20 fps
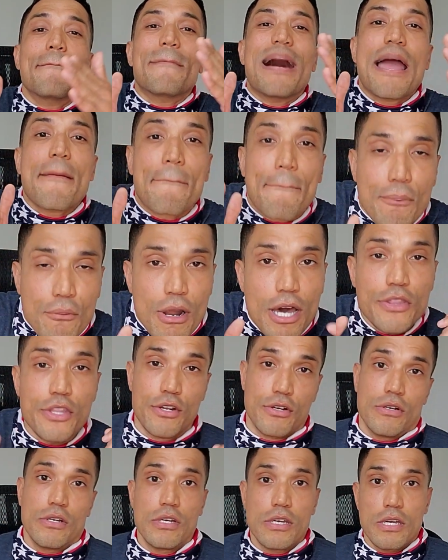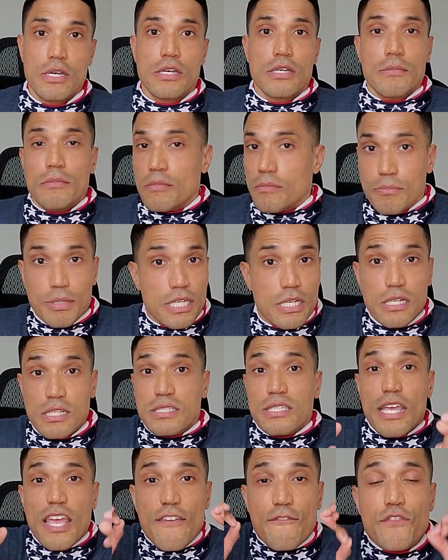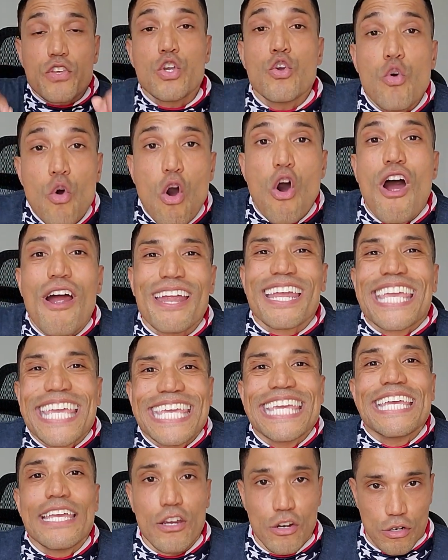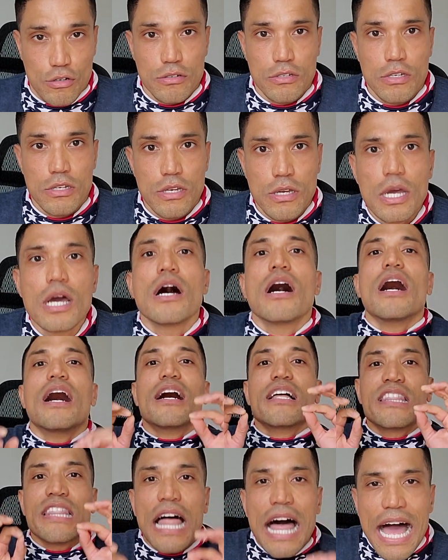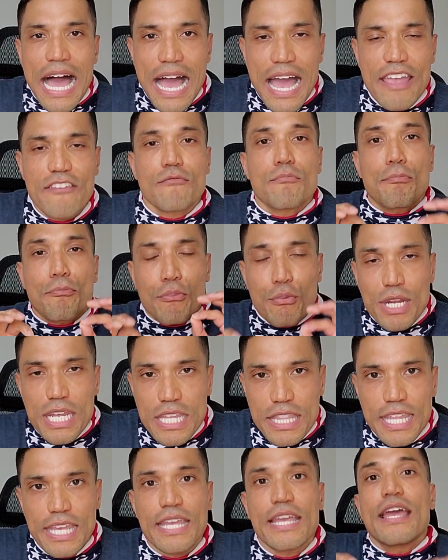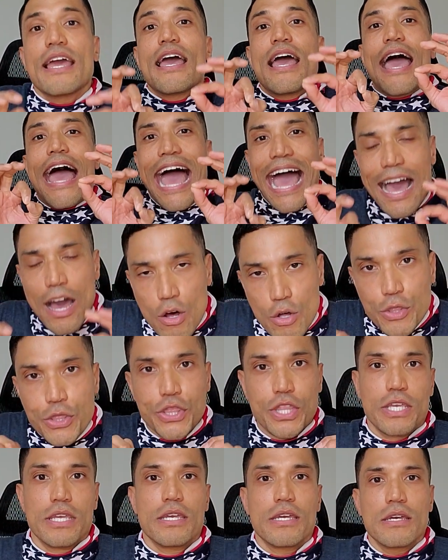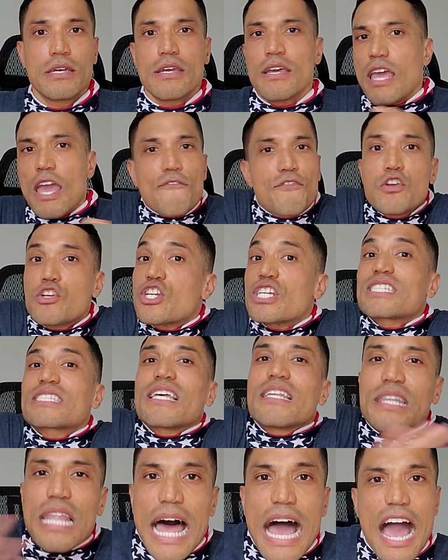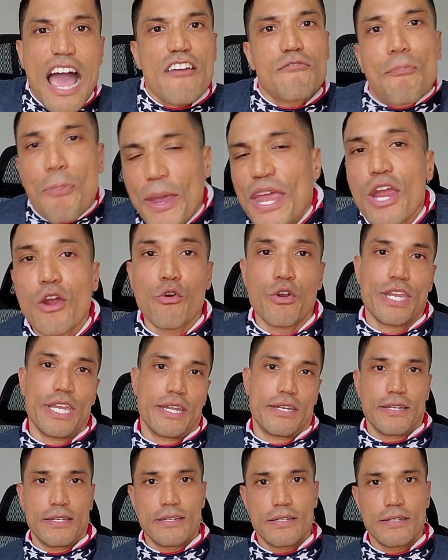my brother. Because if you are here, alive, breathing, healthy, if you're just alive, period,